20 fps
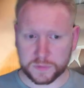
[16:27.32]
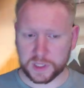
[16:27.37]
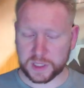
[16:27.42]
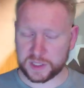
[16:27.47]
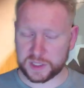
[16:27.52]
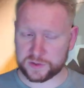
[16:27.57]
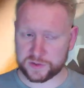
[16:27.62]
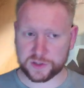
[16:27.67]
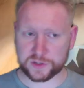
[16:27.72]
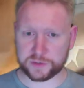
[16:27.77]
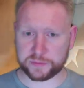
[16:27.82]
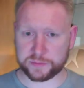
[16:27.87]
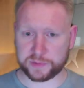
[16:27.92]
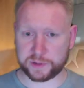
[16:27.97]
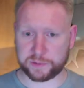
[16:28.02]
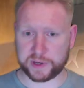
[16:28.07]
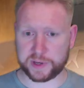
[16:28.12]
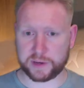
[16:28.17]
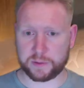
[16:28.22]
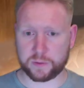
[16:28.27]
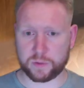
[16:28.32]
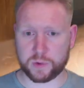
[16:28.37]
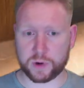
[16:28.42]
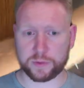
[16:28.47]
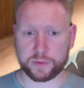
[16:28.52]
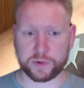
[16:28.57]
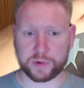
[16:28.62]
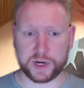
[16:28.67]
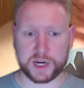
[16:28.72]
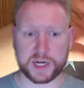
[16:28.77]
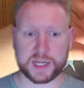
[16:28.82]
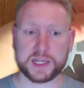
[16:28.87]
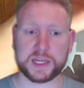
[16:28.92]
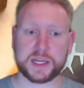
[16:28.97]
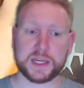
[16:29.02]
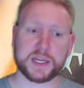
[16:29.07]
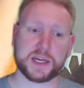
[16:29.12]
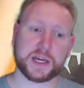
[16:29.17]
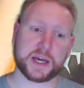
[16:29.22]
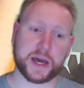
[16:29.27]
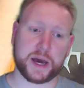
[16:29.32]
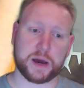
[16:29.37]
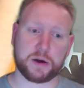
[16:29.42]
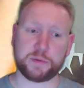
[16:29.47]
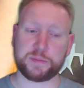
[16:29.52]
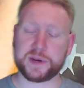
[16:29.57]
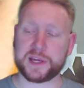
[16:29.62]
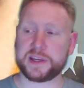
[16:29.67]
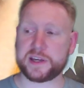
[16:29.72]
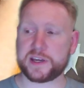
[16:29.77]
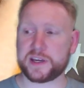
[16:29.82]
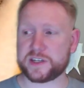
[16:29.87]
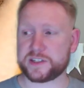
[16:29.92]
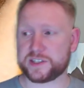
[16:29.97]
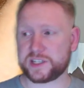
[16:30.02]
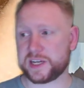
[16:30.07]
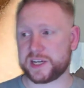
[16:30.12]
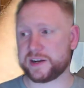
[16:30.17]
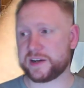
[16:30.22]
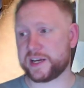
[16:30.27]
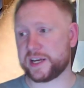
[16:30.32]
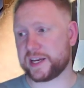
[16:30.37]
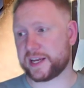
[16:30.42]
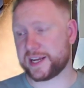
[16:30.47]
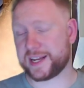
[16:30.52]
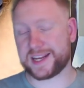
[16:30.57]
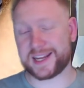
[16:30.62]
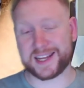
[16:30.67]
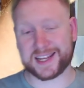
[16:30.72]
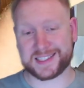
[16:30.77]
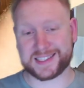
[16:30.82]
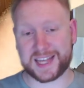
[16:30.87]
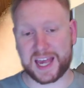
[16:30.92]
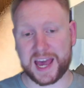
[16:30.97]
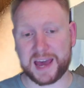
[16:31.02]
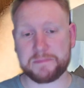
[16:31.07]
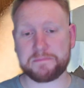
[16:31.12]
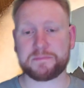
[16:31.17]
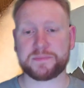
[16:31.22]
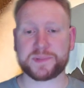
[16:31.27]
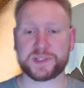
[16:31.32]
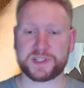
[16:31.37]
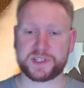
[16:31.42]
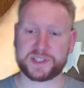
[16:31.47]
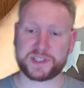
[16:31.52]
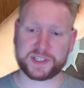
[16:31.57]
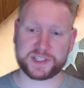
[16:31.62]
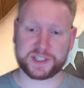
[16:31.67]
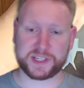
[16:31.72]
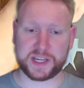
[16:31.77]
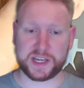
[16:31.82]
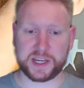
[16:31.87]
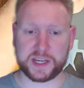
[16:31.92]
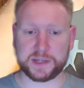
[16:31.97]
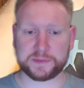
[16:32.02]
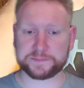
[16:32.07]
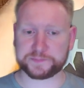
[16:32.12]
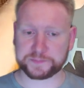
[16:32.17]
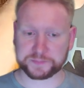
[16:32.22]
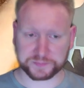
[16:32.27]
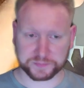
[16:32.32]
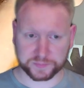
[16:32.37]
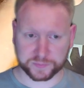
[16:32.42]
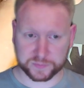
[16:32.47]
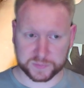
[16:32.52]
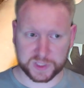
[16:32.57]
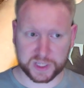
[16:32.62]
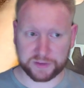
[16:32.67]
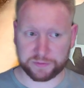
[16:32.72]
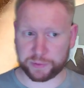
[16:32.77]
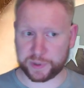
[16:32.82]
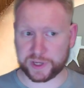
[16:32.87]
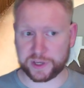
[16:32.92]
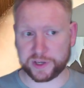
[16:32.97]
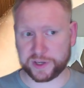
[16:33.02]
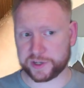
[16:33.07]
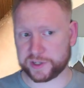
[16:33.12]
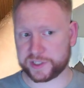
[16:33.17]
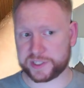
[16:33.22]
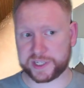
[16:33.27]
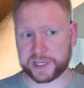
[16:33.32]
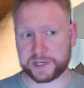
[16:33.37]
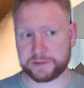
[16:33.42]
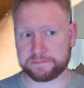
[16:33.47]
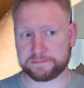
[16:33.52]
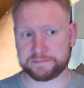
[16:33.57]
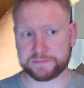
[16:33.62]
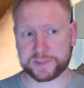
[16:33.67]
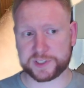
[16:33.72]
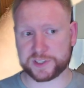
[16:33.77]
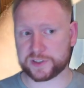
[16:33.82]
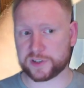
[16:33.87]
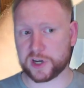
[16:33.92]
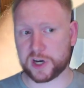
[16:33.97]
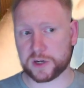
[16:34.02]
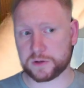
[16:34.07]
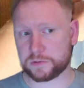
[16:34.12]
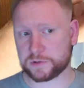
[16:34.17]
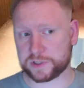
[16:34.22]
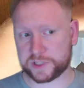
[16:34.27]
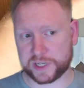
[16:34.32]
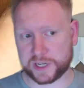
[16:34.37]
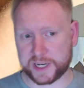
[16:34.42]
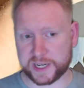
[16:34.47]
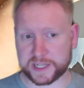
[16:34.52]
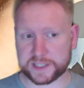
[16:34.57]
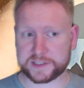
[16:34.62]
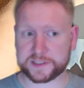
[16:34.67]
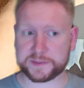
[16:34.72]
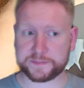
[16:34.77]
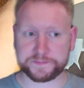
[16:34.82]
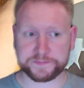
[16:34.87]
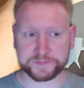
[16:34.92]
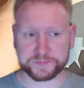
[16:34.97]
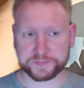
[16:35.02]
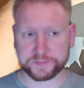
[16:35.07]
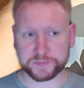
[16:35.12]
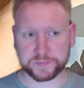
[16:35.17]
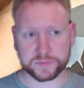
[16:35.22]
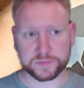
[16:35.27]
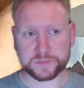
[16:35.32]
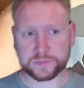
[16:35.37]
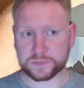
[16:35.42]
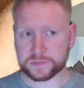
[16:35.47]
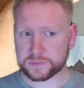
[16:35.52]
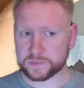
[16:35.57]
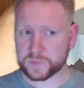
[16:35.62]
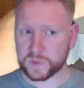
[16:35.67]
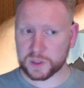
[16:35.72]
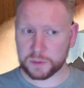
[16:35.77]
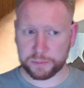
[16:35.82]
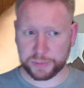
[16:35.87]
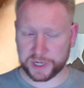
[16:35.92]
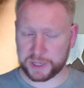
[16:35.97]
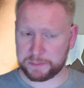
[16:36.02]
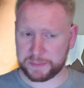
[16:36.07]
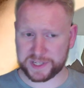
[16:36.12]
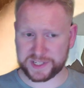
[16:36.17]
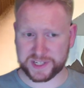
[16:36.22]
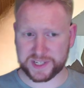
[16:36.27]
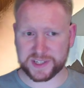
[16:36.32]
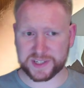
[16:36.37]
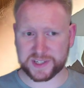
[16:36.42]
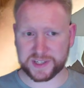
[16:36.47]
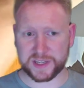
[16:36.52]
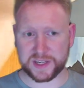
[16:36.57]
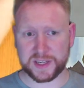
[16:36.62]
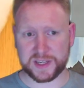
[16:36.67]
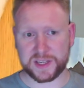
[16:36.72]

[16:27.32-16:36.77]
It's not something we want, really. We play the Ursula in an attempt to see if we could discard what's in her hand, but it misses.